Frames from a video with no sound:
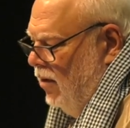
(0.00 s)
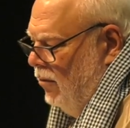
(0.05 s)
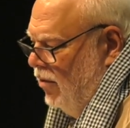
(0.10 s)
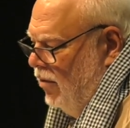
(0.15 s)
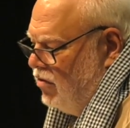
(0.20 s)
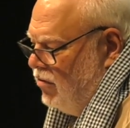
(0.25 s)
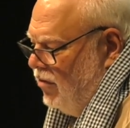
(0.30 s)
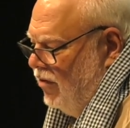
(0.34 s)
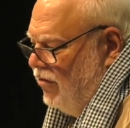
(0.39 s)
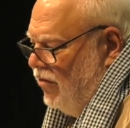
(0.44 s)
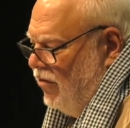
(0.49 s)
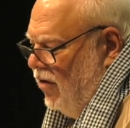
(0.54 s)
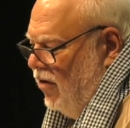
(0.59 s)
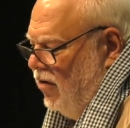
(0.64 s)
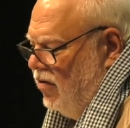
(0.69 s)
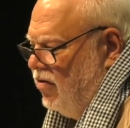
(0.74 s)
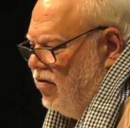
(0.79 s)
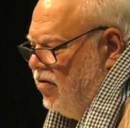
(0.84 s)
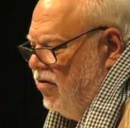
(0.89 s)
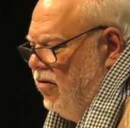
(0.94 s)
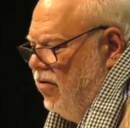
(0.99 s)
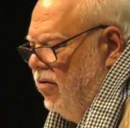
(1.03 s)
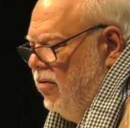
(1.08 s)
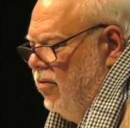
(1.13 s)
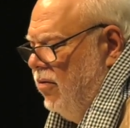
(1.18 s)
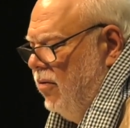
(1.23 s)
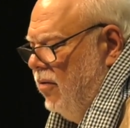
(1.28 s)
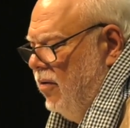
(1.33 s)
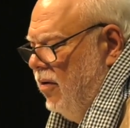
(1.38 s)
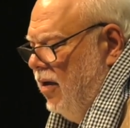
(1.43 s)
which refers
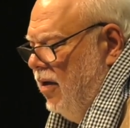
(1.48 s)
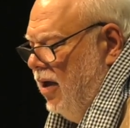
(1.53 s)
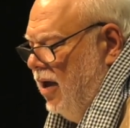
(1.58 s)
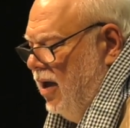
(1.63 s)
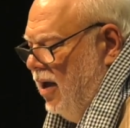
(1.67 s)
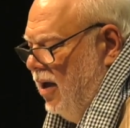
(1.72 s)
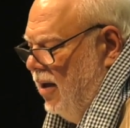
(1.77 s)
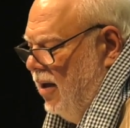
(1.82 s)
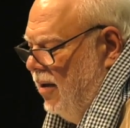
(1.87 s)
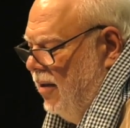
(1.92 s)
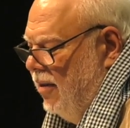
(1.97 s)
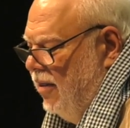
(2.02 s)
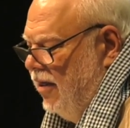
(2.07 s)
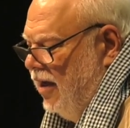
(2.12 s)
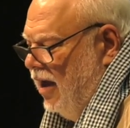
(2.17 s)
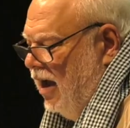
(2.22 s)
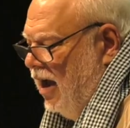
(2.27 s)
to uh, the